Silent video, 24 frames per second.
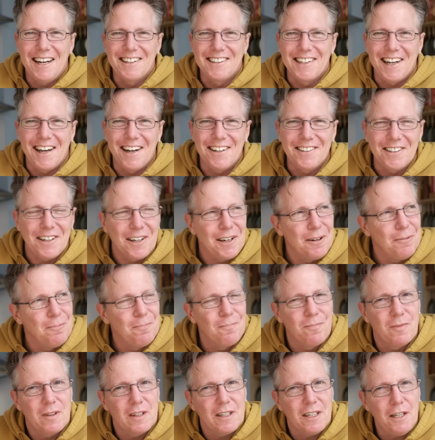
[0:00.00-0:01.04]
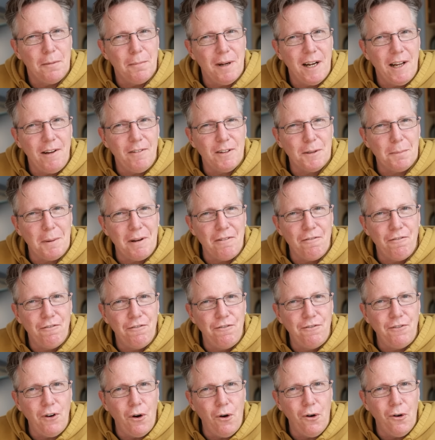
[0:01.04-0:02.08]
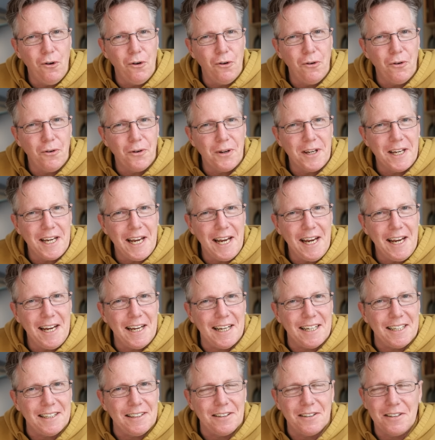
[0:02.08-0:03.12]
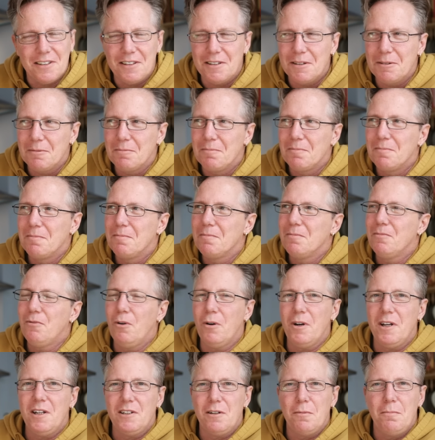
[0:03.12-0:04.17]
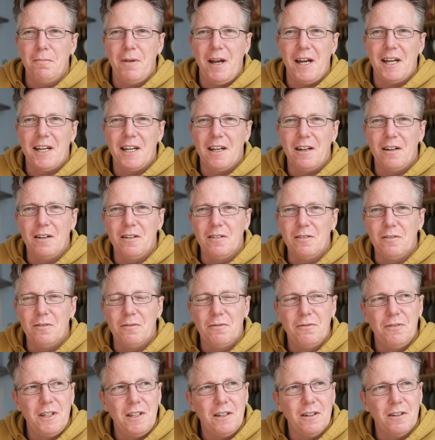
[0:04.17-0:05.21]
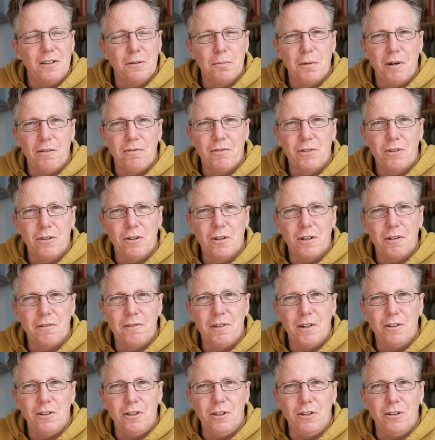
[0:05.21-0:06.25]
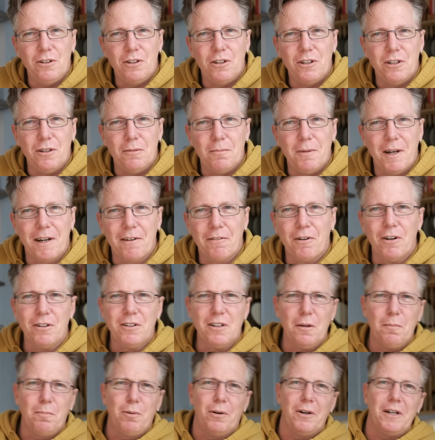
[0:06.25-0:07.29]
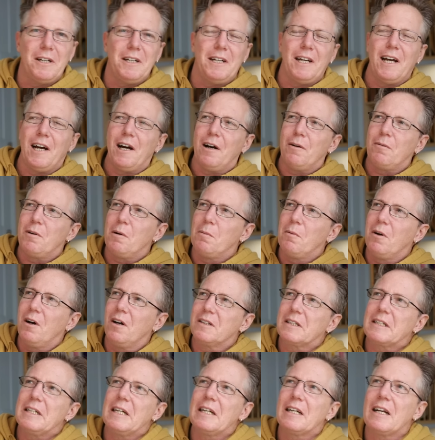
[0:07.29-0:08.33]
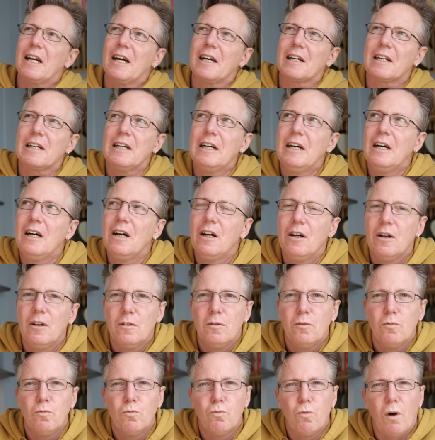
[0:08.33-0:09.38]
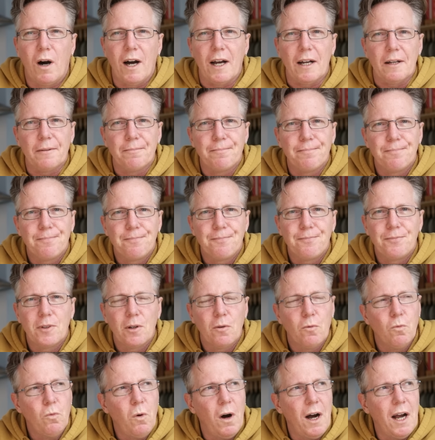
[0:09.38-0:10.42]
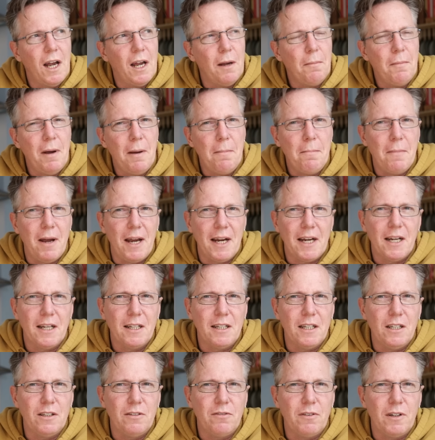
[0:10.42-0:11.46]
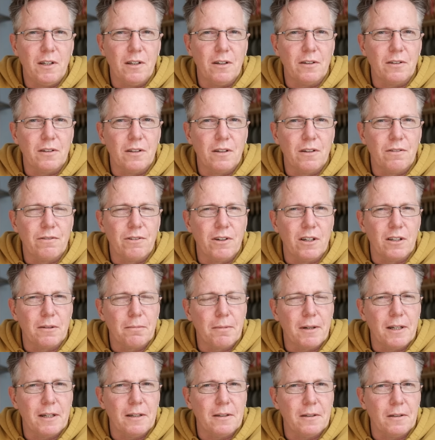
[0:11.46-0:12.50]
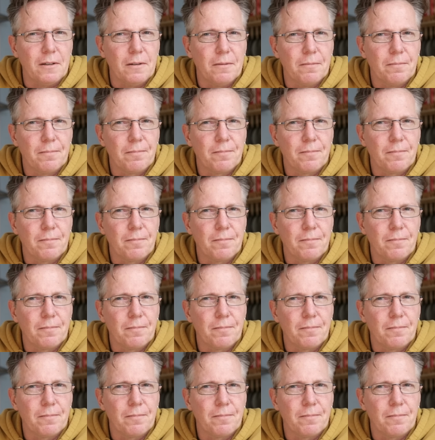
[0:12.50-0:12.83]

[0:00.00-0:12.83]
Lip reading: Hazard, can you believe it's been 4 years? 4 years of making videos about photography on YouTube. And I've got to the point now where I'm asking, like, why? Why am I making these videos in the first place?